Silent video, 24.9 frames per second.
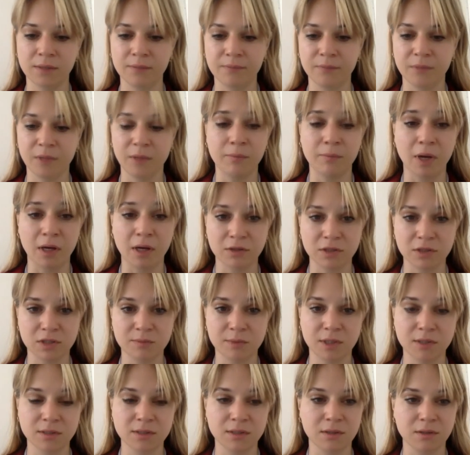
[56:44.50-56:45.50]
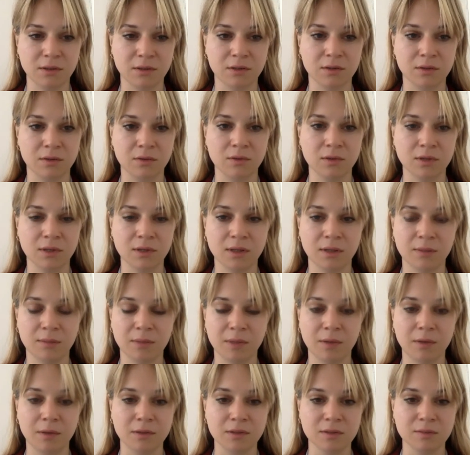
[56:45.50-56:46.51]
embellishments on your clothing that
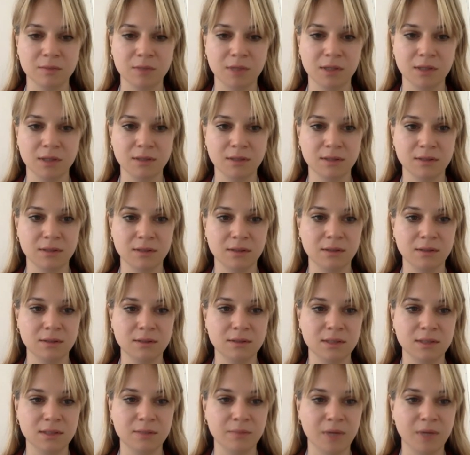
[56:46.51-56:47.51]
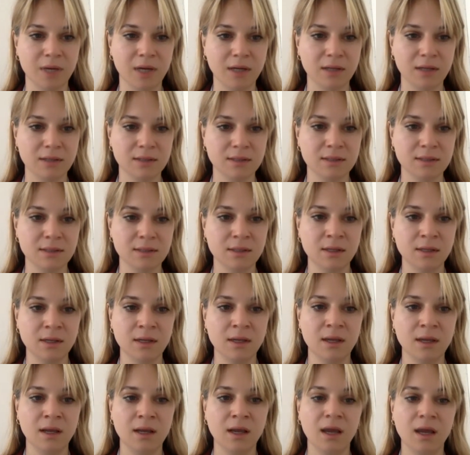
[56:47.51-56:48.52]
might also be linked to impacts.
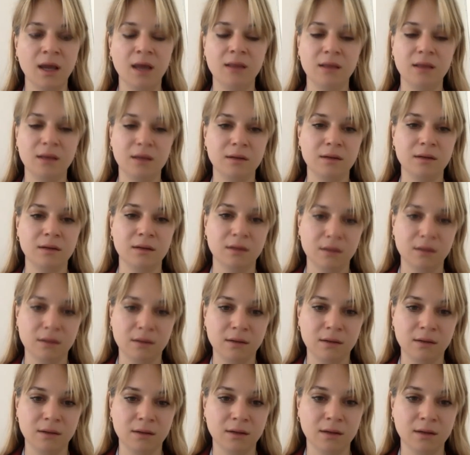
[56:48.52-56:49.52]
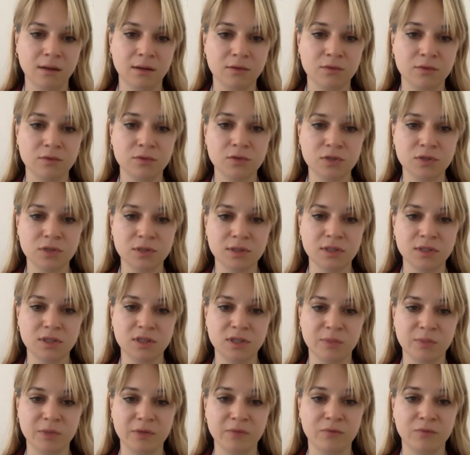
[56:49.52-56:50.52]
And then crucially, it
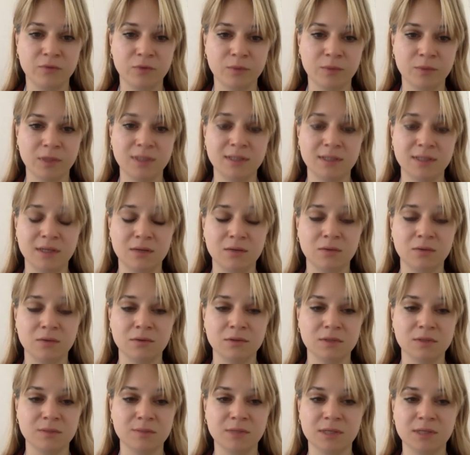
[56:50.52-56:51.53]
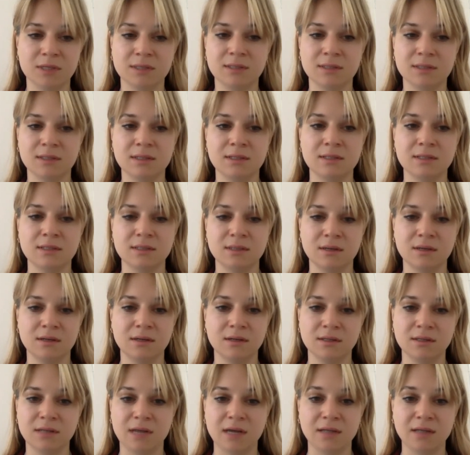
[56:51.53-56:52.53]
should be informed by stakeholders because this is not an
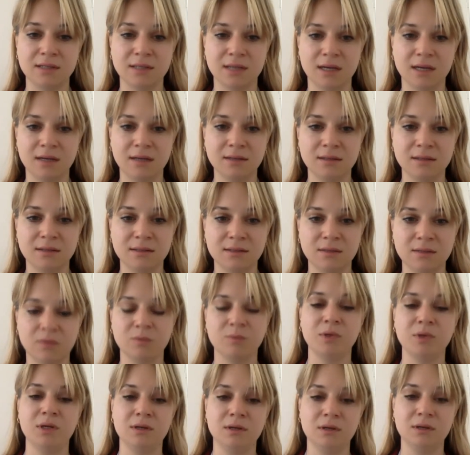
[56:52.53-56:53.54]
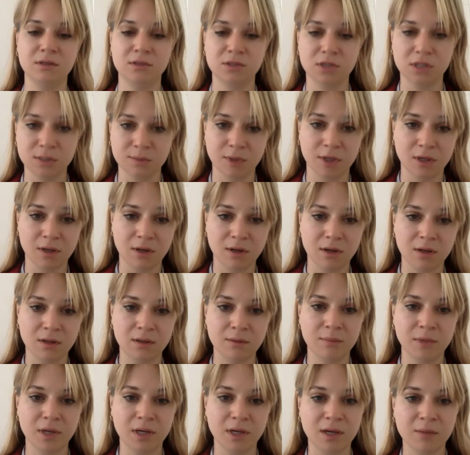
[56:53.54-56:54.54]
exact science. It will be a judgment call
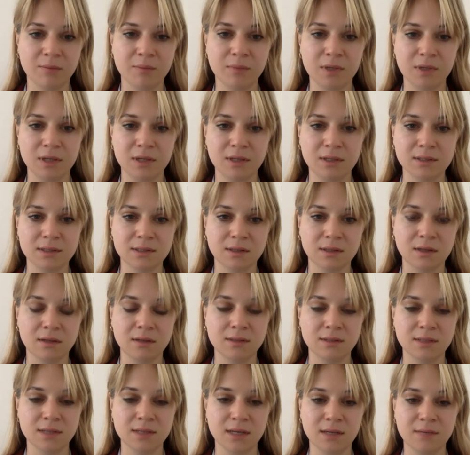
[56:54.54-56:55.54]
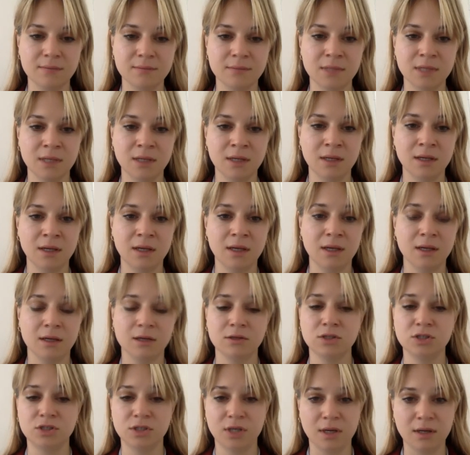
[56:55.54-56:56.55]
by companies a lot of the time. It
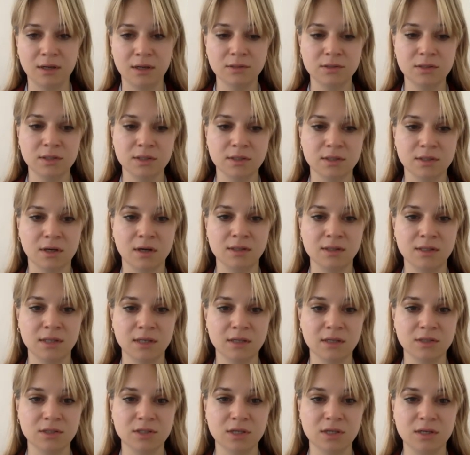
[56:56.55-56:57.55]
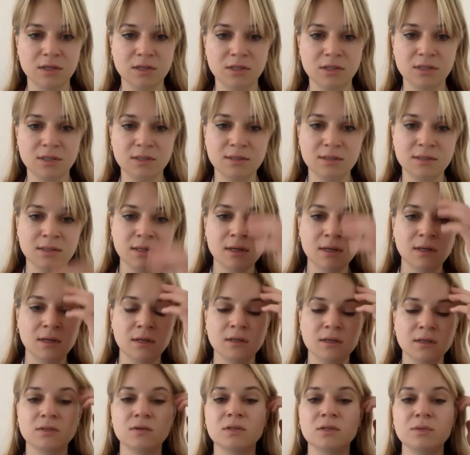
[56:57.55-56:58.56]
could change as context changes.
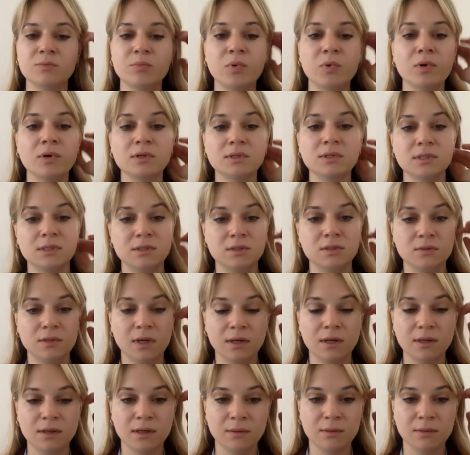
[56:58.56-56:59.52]
So it's important to do that